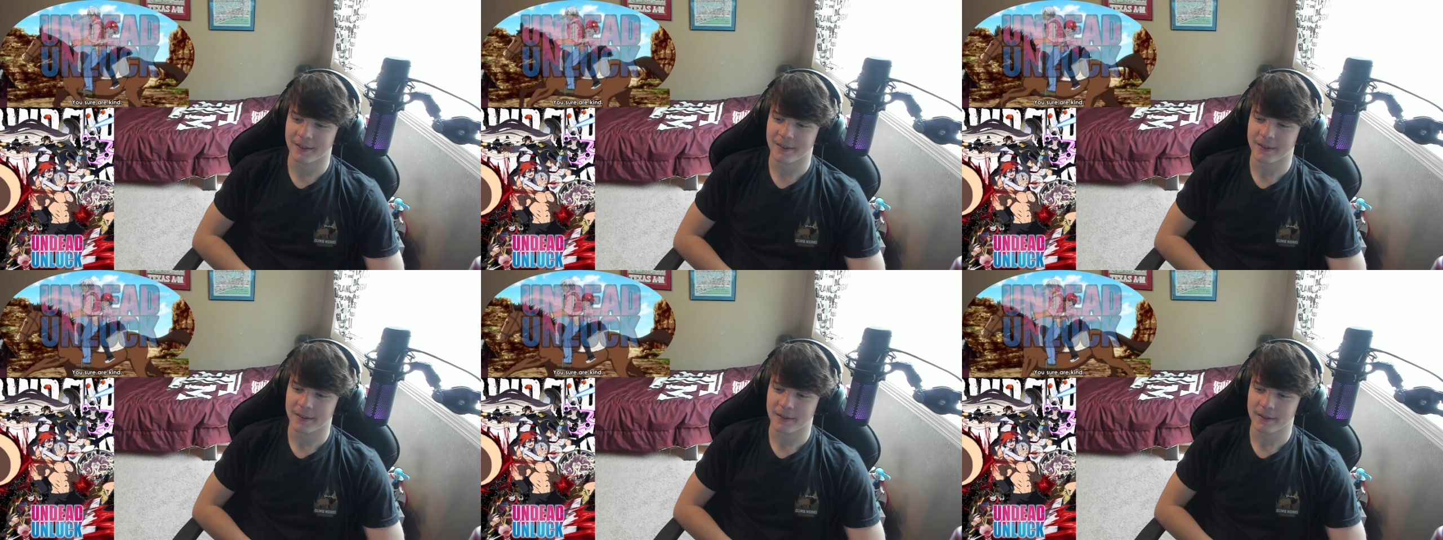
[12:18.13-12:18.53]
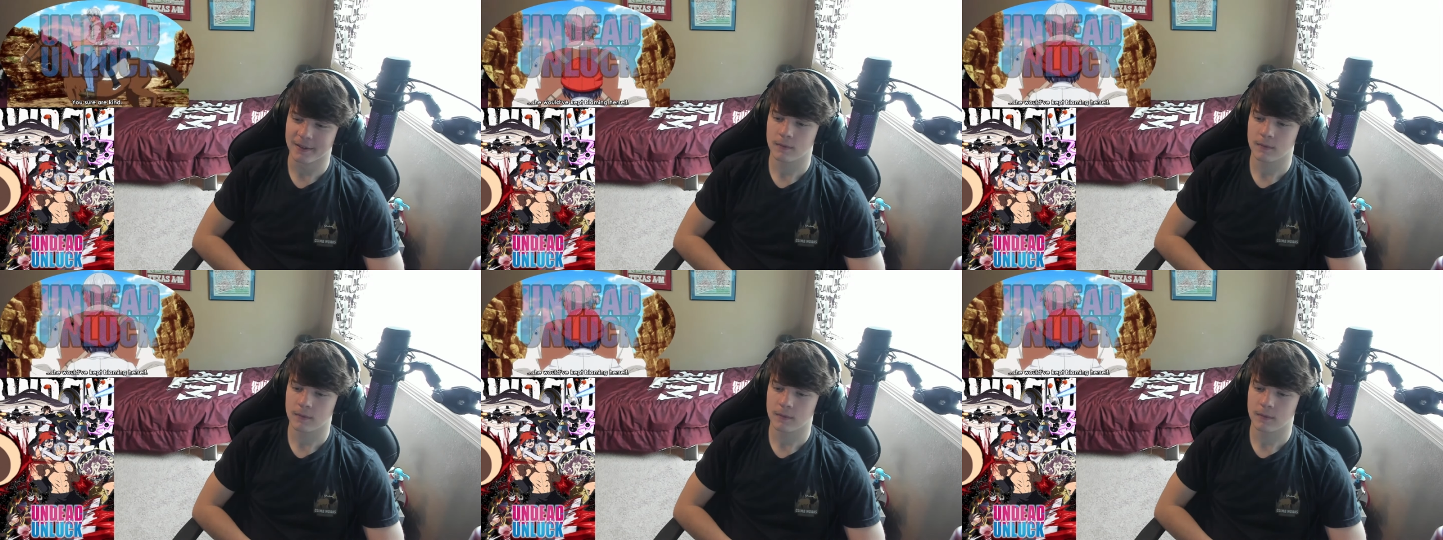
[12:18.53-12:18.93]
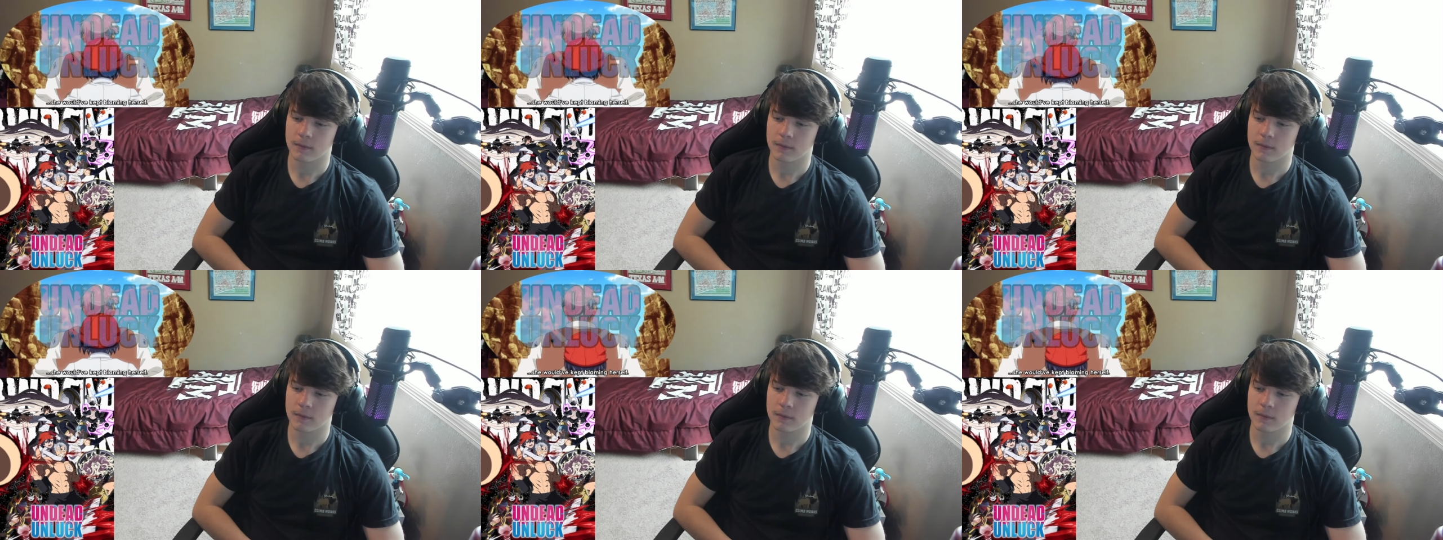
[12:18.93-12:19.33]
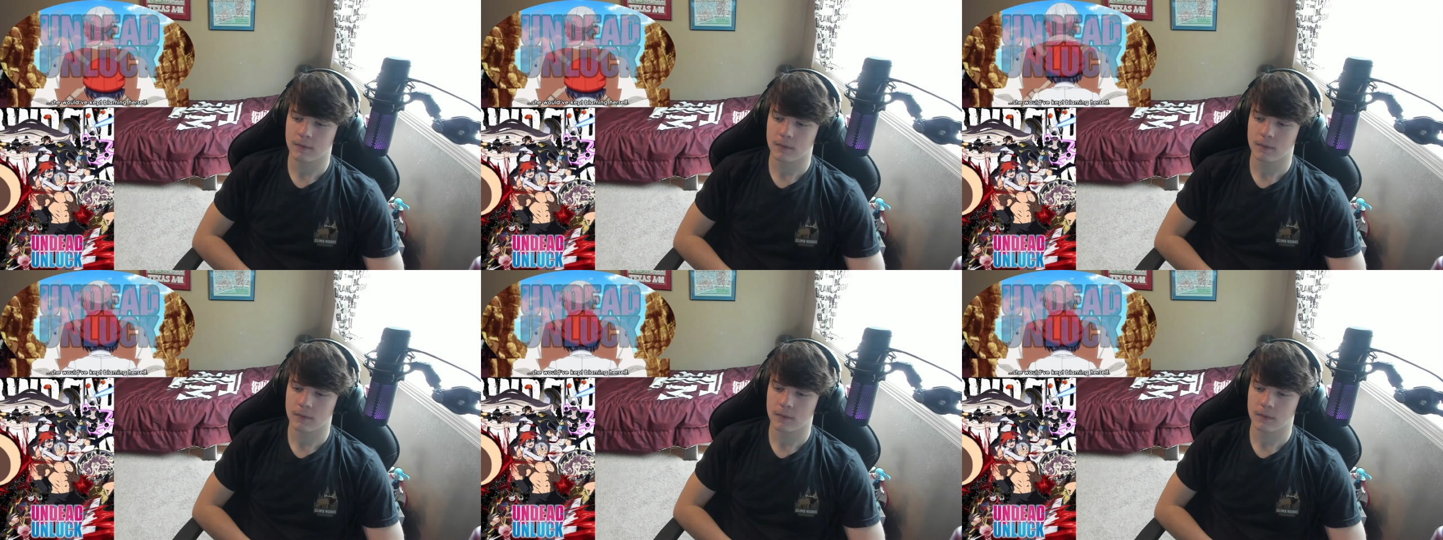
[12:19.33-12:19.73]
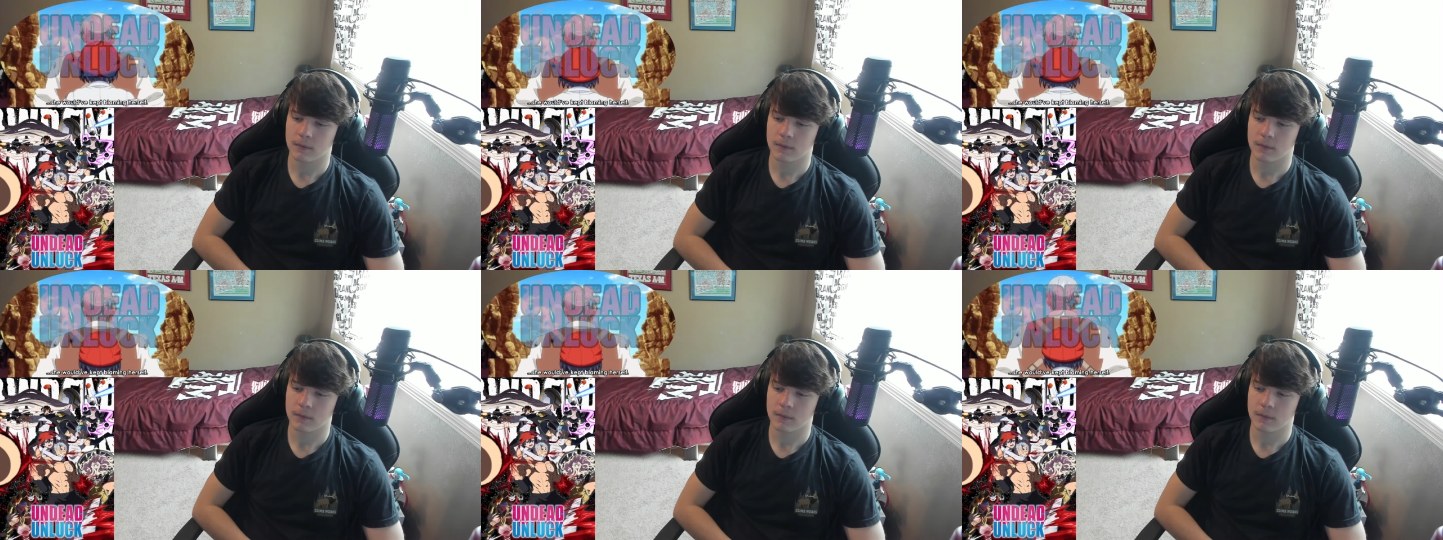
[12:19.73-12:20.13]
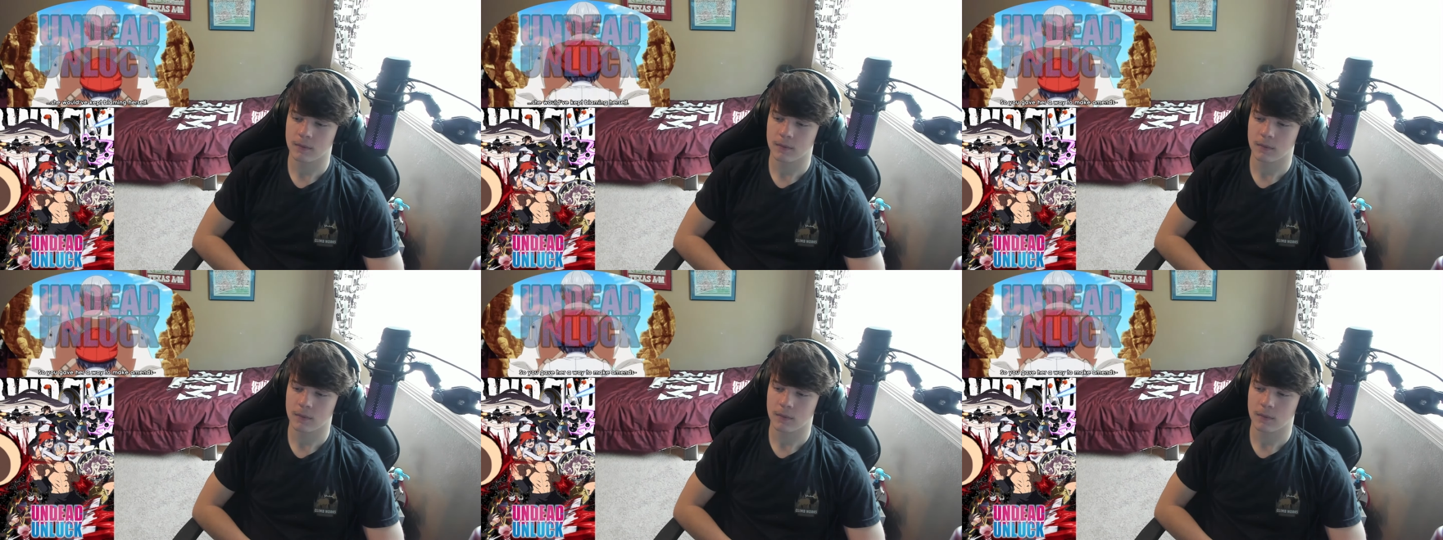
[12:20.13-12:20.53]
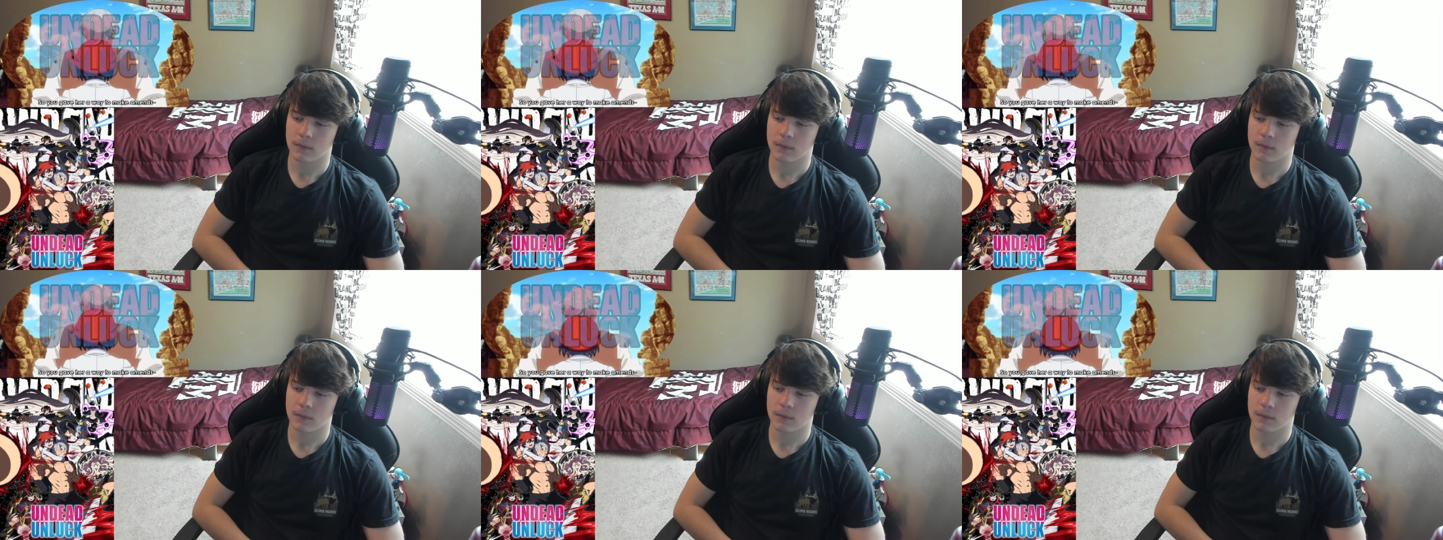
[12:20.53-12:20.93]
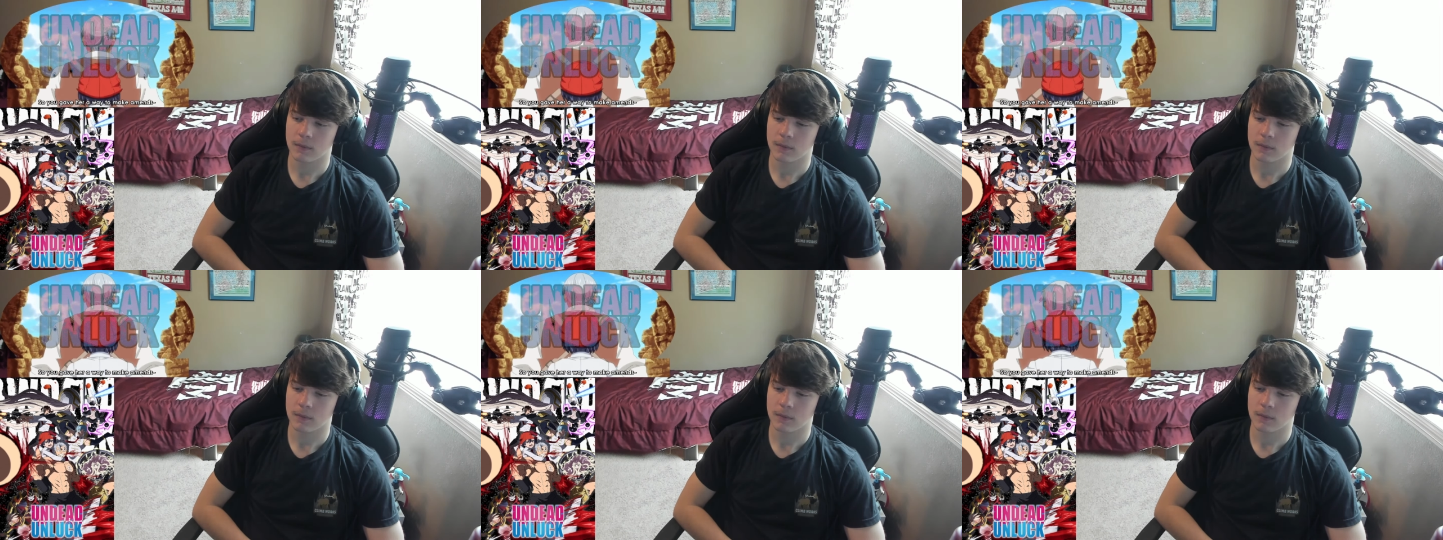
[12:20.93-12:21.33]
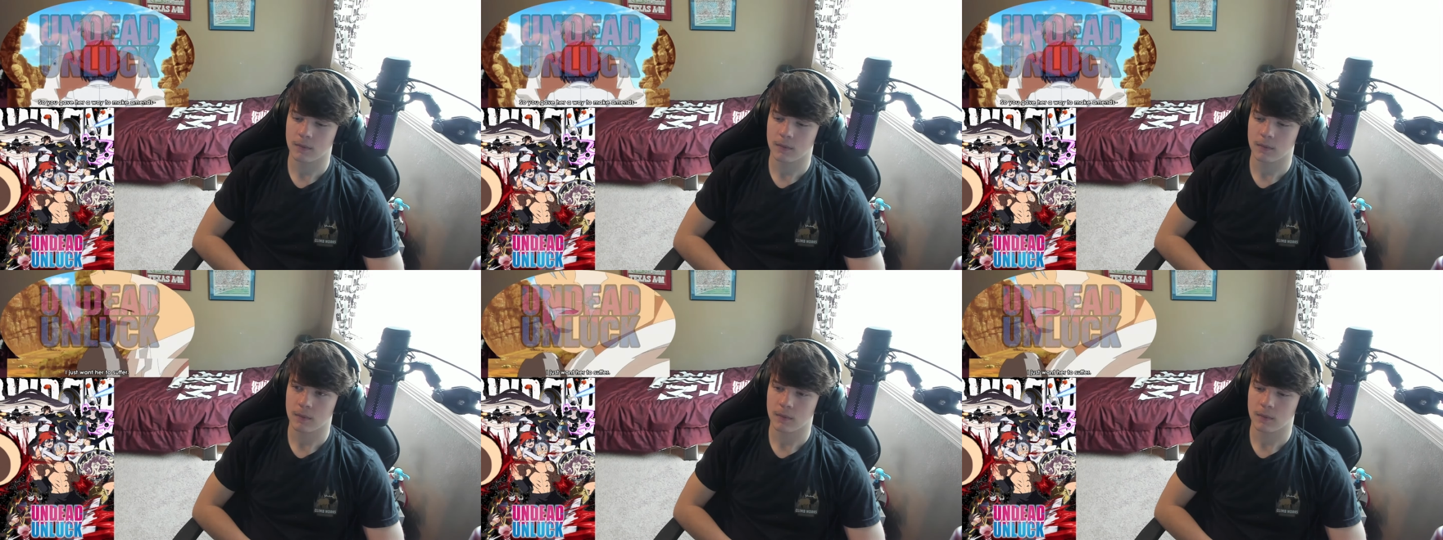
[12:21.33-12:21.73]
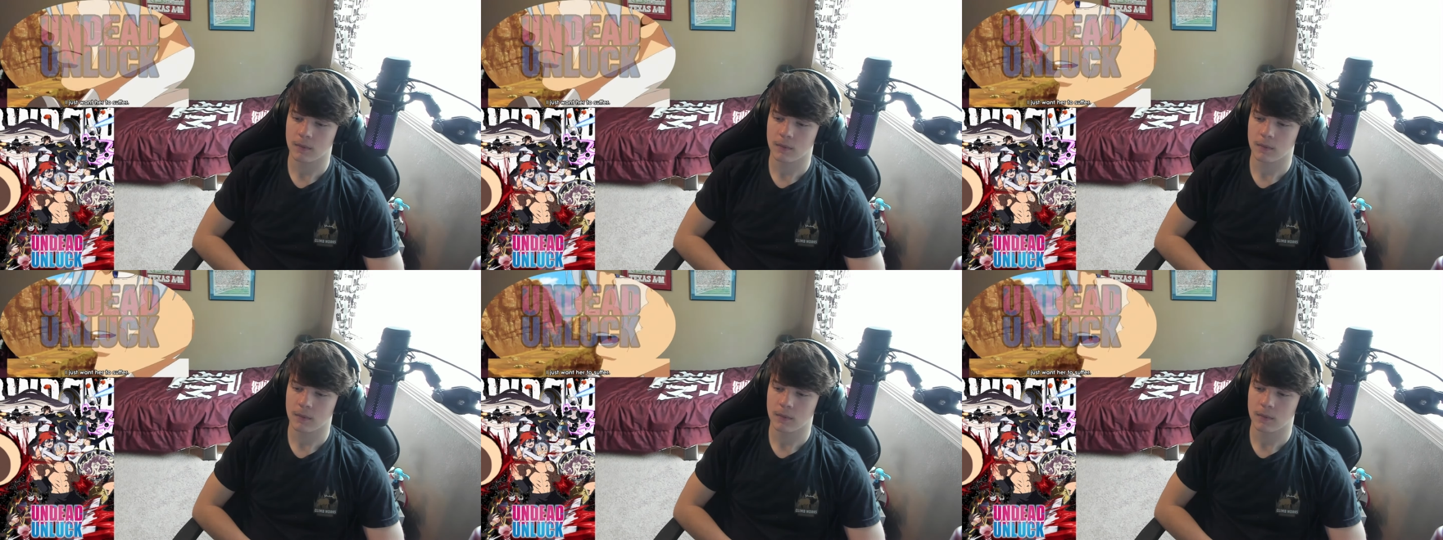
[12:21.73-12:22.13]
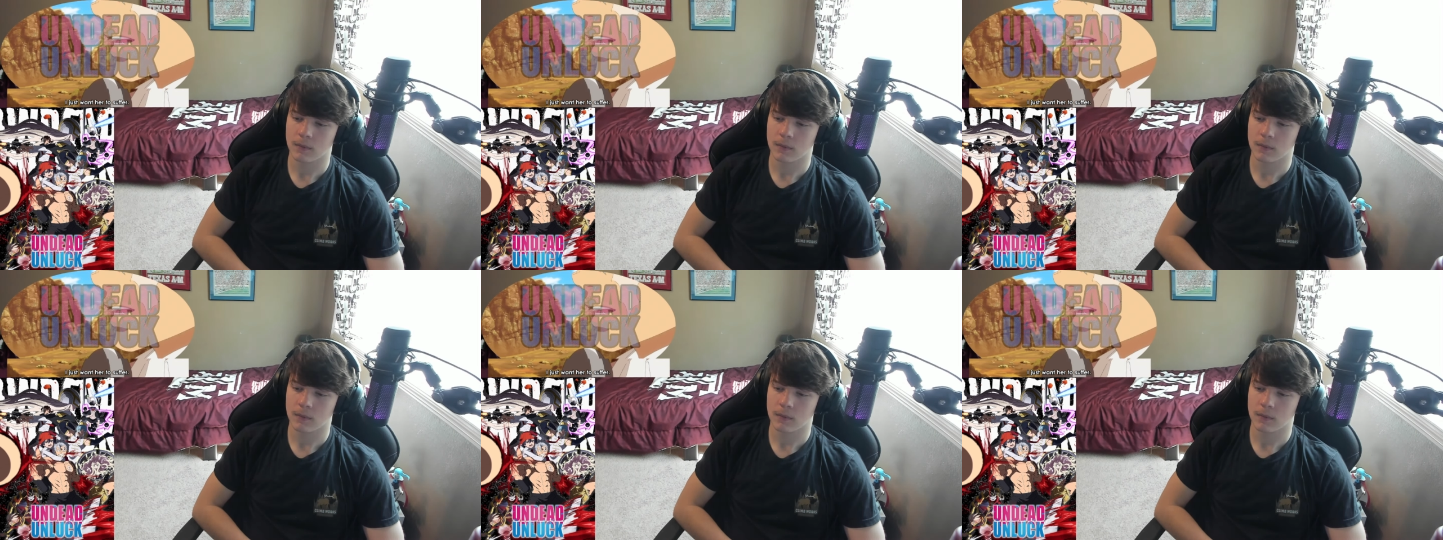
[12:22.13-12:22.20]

(no one is talking)